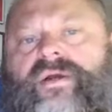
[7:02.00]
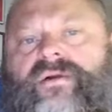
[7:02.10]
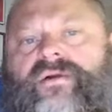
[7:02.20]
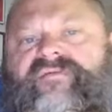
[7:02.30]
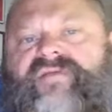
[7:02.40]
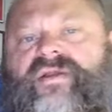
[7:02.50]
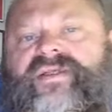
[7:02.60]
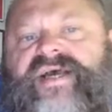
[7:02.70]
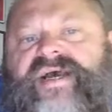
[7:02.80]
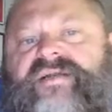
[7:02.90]
that'll give you
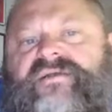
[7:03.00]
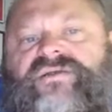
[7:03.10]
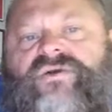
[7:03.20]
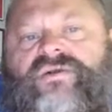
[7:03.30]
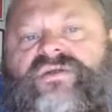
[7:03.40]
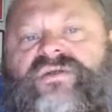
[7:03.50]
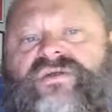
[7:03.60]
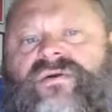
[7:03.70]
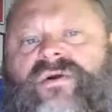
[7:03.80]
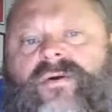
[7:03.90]
10. It starts at
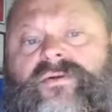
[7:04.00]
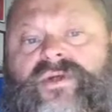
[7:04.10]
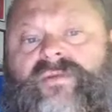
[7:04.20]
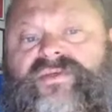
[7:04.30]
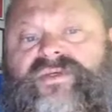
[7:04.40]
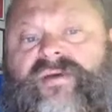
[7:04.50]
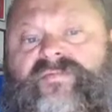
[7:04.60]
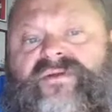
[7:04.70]
0, jumps up.